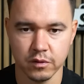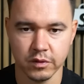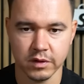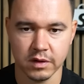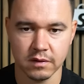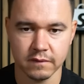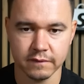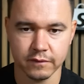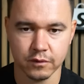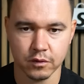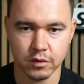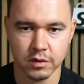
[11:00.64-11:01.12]

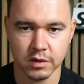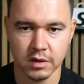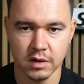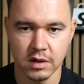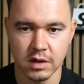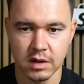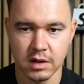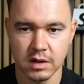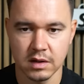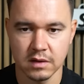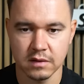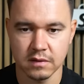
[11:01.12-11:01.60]
looking for
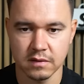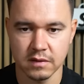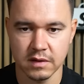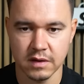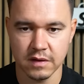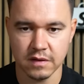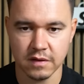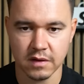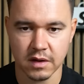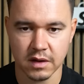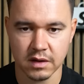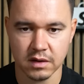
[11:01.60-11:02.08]

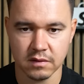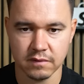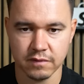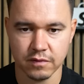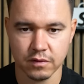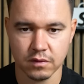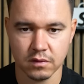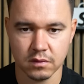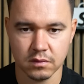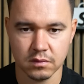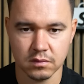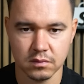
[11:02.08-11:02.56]
these kind of
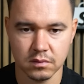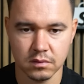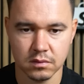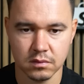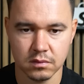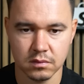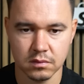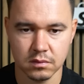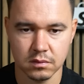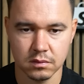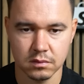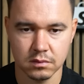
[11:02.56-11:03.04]
stuff.
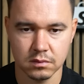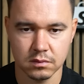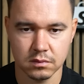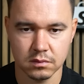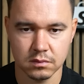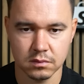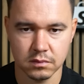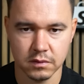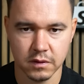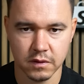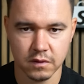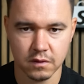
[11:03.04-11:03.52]

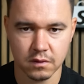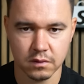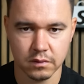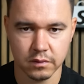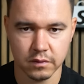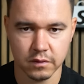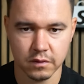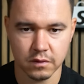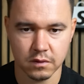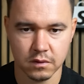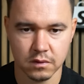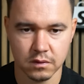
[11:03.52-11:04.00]
This
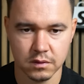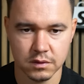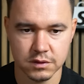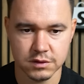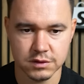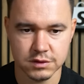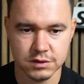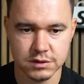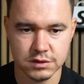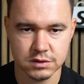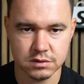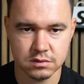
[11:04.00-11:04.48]
looks good.
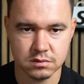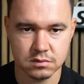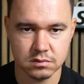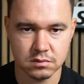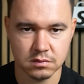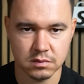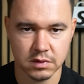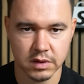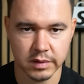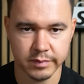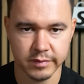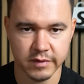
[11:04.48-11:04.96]

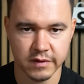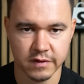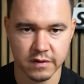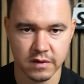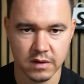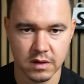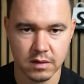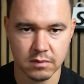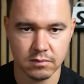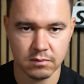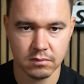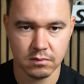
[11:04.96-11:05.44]
Let me
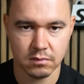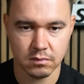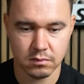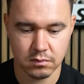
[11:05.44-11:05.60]
see.